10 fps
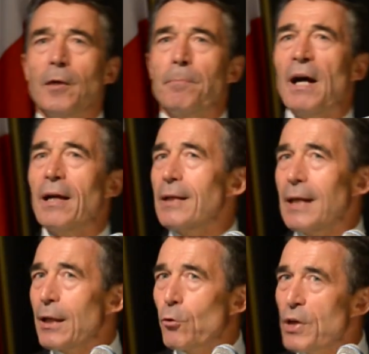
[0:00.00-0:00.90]
By
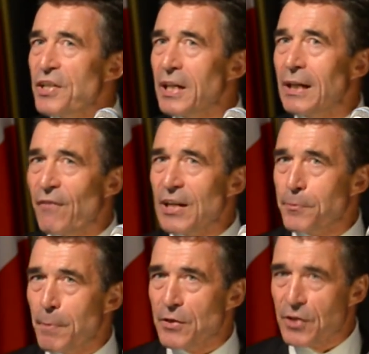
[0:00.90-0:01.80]
increasing
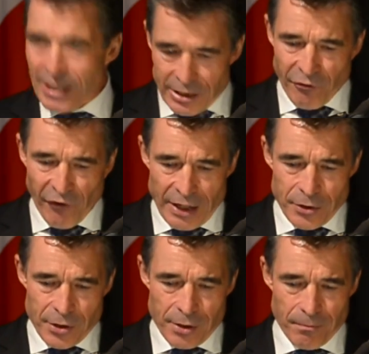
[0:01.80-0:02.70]
investments in
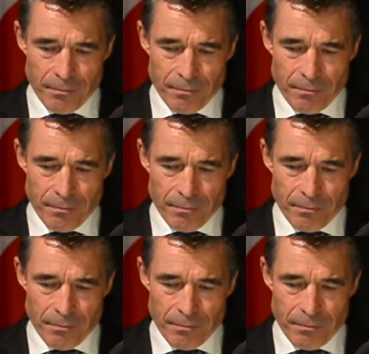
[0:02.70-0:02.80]
defense